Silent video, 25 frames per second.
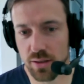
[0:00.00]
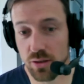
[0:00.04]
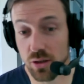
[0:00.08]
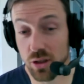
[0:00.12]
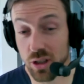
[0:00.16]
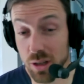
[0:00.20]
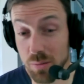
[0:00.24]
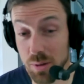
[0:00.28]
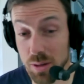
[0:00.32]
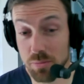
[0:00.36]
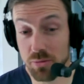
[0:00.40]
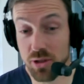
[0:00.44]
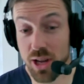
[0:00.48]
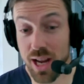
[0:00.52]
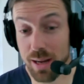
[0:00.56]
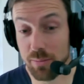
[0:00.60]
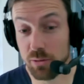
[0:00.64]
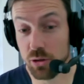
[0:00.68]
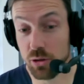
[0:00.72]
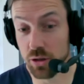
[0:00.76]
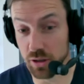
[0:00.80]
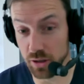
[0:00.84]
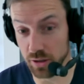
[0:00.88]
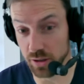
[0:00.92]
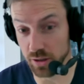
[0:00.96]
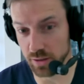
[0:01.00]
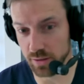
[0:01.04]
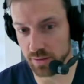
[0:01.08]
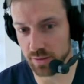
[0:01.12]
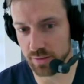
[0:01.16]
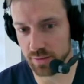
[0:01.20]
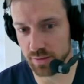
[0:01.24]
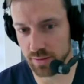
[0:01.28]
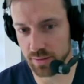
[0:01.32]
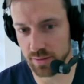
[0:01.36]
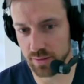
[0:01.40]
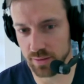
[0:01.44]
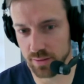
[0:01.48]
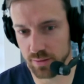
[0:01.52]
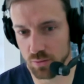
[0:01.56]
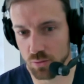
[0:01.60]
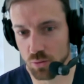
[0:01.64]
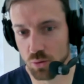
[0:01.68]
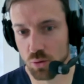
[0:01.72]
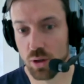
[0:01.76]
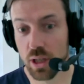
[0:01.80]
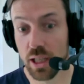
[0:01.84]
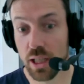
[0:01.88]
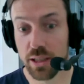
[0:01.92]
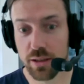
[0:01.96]
you're going to be damn good at it,
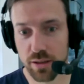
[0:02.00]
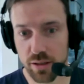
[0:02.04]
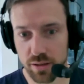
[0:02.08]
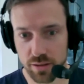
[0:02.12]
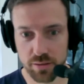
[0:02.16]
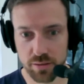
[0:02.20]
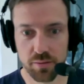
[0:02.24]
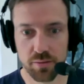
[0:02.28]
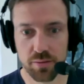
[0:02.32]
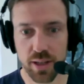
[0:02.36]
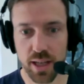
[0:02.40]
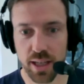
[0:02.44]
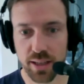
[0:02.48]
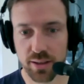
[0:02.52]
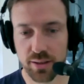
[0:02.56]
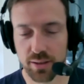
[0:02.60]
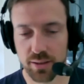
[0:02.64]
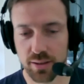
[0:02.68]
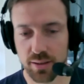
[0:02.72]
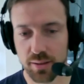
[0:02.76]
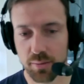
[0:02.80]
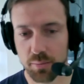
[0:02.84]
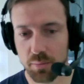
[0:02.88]
really good at it, in fact.